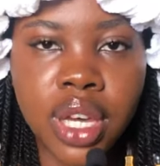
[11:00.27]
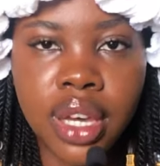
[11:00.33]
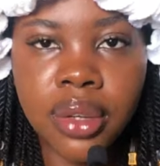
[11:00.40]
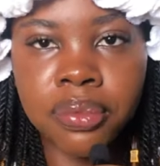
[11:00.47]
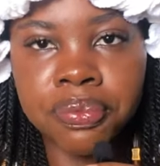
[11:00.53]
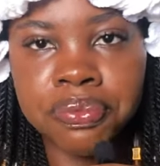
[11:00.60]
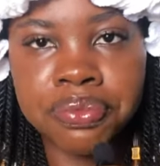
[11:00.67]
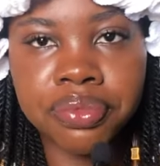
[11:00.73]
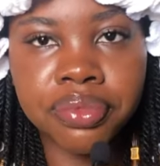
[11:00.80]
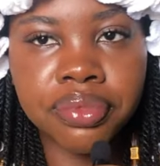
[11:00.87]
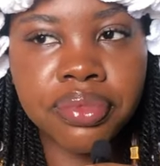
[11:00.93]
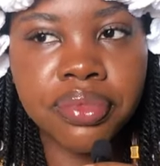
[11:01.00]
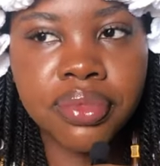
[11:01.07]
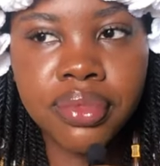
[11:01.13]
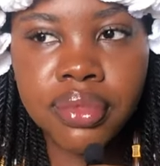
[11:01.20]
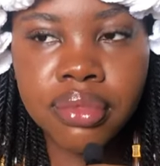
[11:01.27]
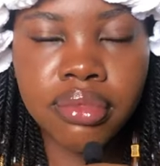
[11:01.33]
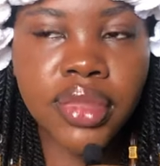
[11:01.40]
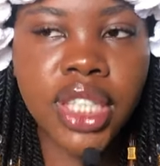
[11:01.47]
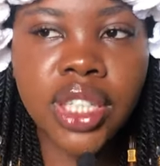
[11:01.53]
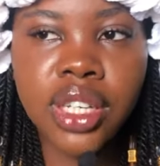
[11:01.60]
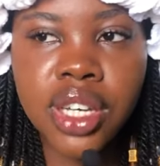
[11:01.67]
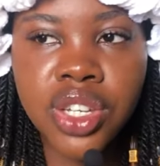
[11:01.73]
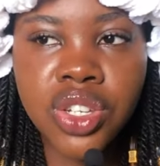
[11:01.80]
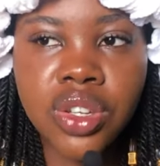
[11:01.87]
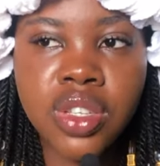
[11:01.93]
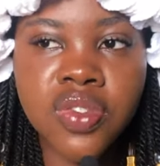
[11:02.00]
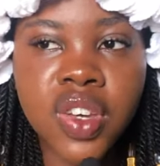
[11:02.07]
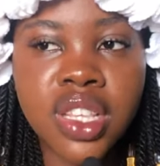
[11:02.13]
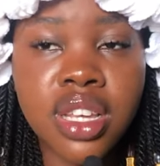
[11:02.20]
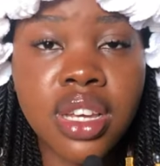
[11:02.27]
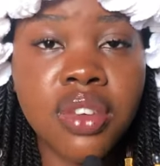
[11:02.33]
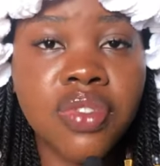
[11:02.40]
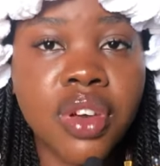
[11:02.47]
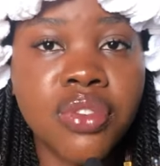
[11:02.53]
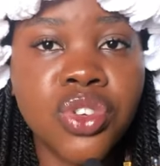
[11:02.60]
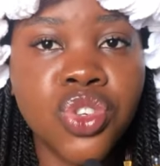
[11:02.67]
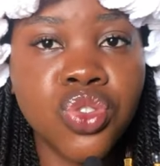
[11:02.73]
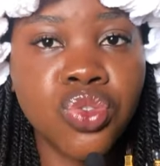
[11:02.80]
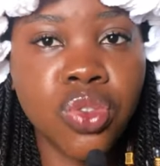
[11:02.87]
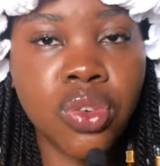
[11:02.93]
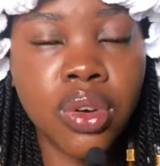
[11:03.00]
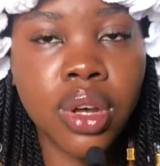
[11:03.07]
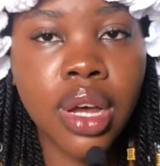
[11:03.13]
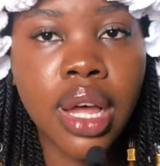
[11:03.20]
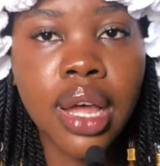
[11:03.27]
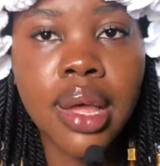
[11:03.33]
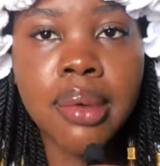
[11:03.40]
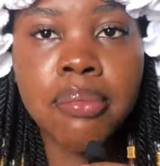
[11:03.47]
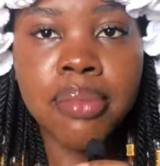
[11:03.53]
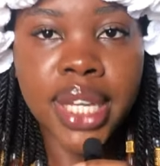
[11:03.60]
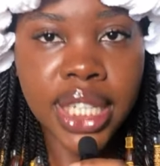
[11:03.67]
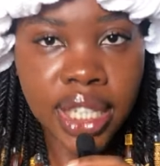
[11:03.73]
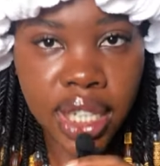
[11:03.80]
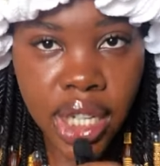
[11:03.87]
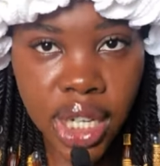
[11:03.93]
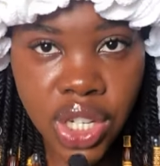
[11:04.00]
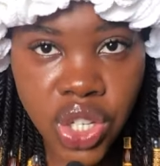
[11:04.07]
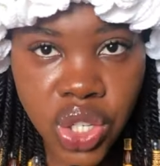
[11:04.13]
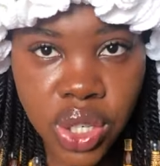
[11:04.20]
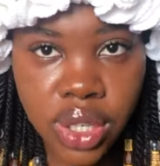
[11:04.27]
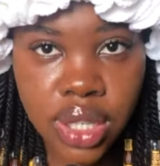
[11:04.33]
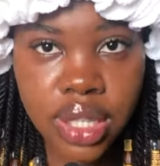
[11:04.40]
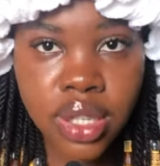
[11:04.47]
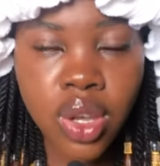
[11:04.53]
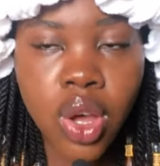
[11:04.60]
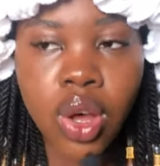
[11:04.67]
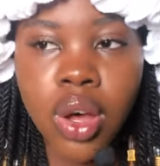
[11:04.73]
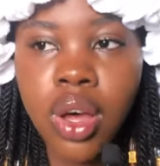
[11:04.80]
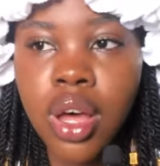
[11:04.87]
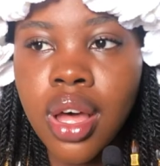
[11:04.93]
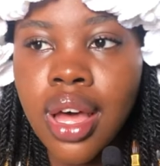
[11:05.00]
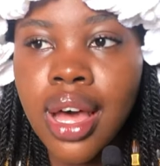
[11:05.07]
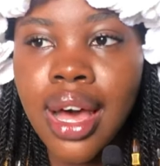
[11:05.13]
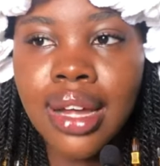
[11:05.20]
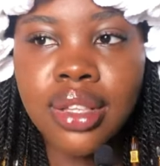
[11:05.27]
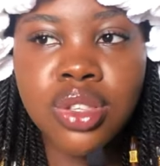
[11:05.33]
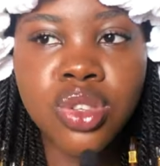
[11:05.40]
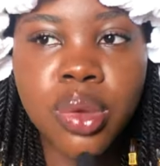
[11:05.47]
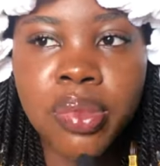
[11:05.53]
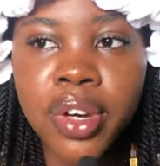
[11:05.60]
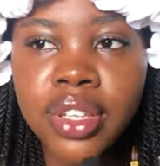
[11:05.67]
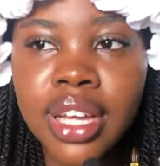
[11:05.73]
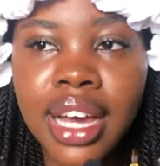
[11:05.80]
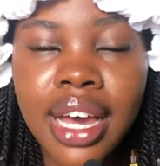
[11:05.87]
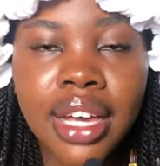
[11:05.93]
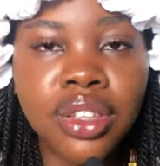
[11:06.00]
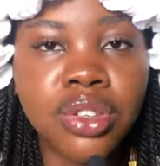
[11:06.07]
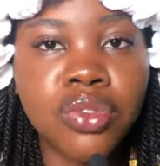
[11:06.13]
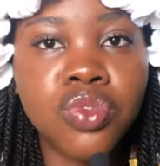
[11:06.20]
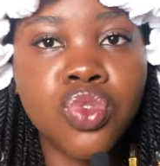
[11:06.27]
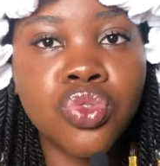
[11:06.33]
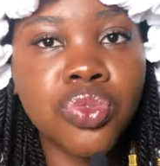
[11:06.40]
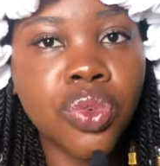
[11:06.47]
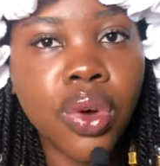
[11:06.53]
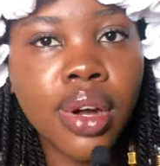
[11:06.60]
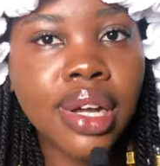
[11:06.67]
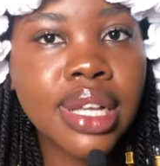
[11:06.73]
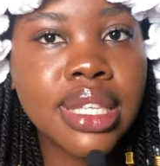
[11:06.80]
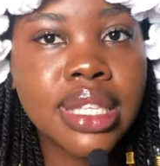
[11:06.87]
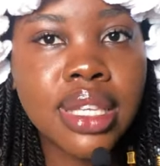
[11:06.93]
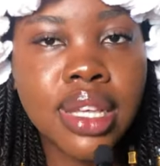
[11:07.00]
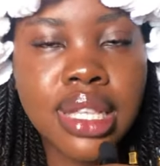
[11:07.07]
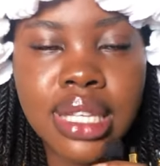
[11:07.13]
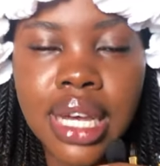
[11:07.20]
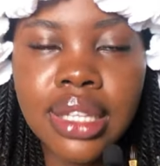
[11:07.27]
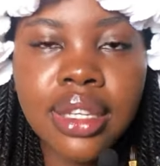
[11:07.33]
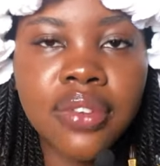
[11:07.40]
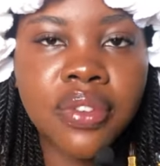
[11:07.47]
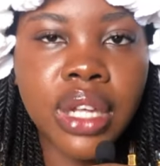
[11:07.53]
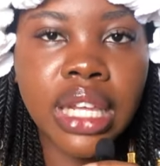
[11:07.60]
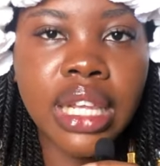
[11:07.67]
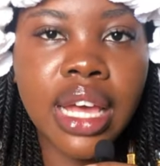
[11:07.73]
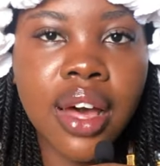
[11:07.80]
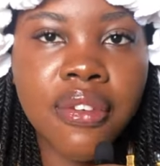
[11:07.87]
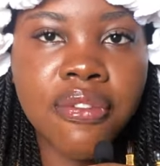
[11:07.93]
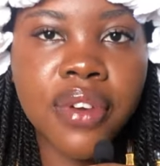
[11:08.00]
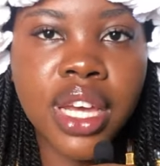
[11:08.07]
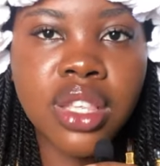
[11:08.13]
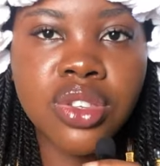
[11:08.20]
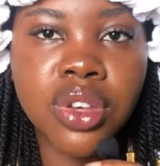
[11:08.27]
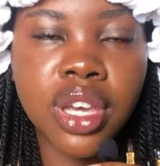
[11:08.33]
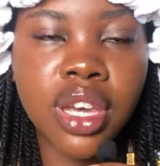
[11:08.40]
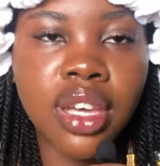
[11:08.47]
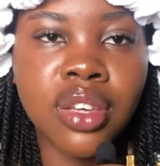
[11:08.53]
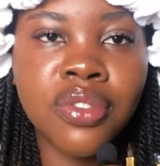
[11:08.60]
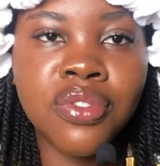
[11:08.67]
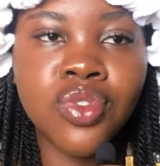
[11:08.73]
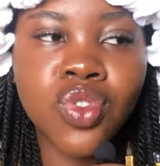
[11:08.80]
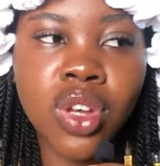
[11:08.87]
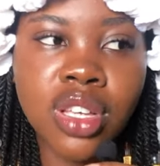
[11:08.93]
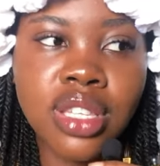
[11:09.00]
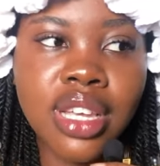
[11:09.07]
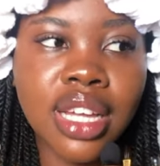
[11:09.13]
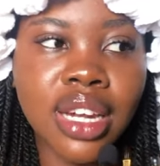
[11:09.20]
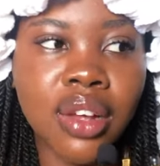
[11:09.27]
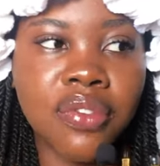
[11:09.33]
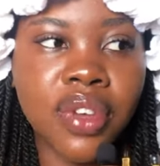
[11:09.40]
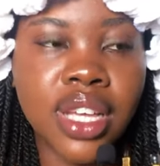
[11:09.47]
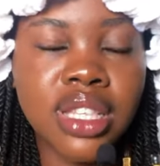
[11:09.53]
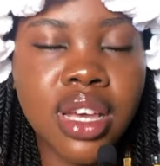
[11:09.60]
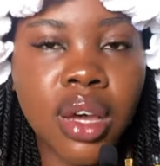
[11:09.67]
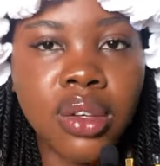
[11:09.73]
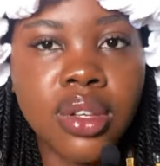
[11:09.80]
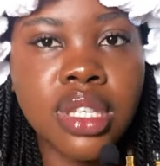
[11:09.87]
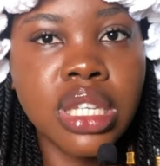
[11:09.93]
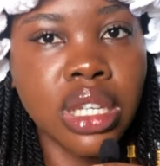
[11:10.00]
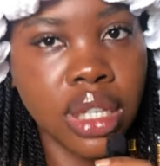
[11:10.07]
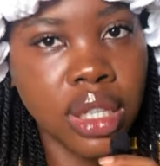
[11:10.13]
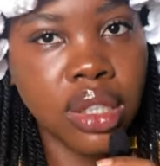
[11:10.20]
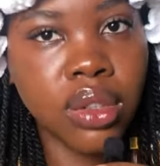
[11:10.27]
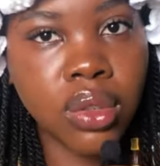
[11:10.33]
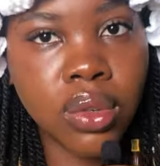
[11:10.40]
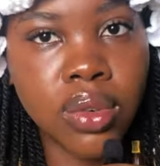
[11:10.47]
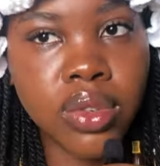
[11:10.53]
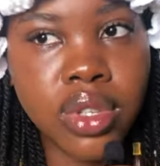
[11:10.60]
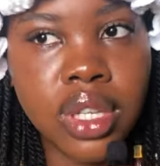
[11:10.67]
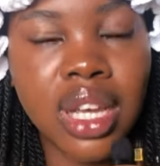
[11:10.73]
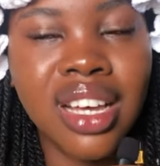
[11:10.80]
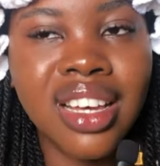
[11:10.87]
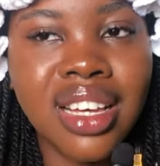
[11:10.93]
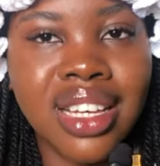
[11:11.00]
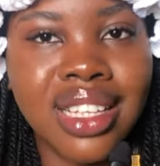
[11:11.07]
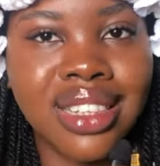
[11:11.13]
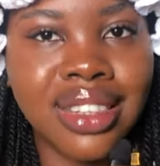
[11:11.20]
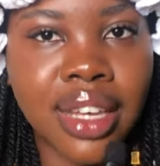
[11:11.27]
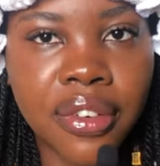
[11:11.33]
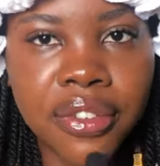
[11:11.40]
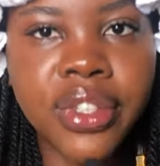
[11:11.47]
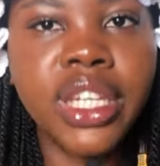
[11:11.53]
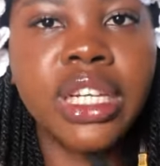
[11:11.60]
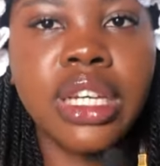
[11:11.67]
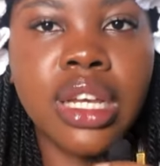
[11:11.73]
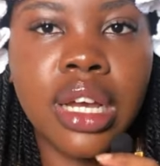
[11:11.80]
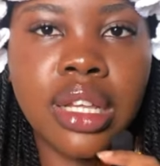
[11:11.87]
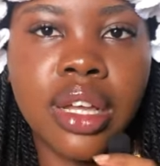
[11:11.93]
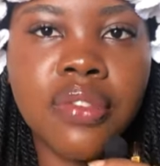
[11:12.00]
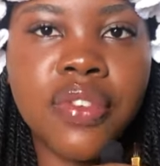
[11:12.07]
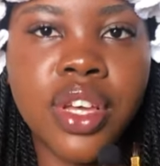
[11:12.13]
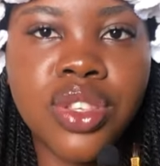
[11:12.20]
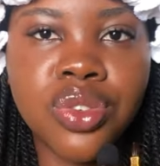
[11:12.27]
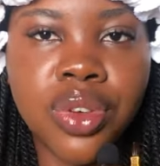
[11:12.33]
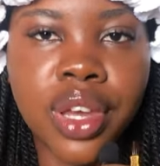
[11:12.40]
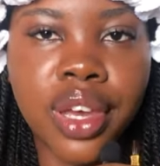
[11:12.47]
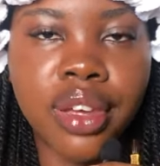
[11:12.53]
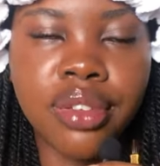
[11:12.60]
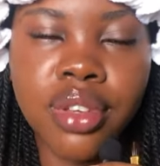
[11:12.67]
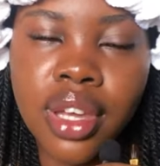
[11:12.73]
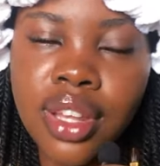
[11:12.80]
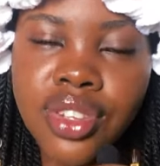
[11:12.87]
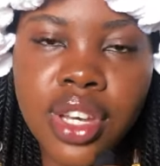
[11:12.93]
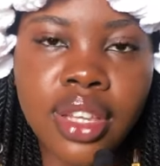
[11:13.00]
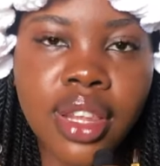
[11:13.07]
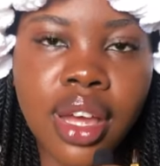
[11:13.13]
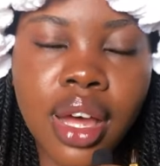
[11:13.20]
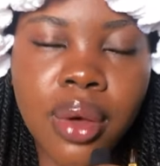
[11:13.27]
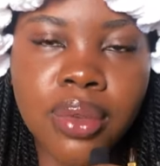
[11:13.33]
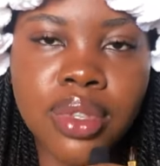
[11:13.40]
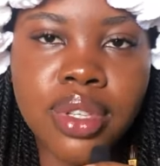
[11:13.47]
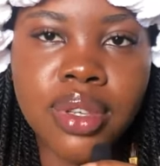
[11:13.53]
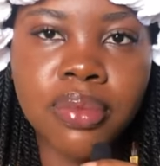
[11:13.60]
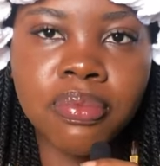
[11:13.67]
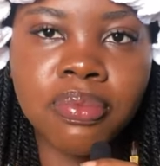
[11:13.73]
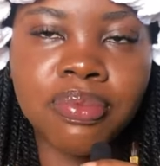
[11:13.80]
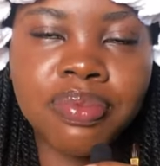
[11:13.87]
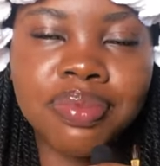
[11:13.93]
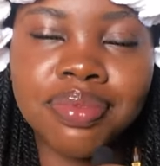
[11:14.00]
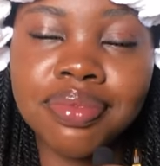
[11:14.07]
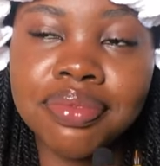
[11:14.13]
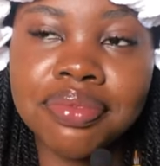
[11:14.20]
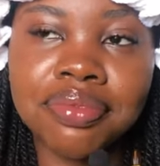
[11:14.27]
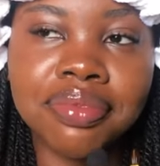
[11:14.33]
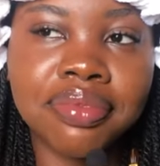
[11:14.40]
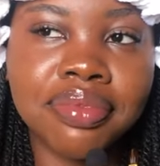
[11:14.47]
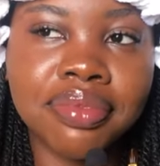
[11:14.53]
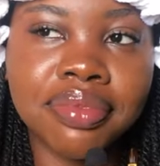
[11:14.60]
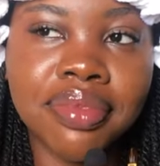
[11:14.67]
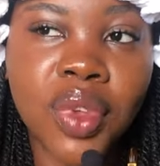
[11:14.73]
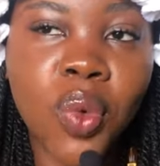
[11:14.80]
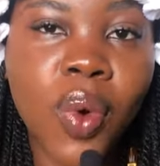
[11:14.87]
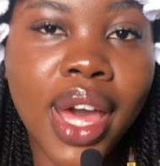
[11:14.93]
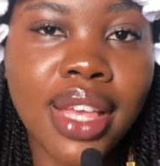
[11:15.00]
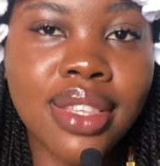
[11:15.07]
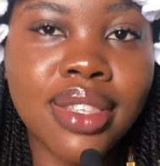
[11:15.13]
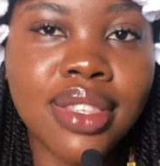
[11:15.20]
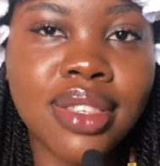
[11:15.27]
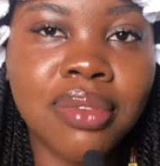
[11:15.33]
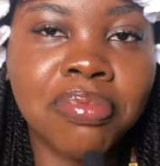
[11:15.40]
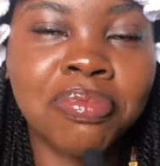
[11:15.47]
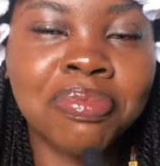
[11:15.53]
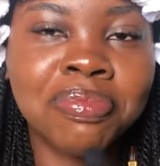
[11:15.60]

your hair medications. If you are taking very strong medications, and some other kind of drugs it can definitely affect your hair if drugs can affect how your skin looks it definitely can affect your hair you can check that out mm, wise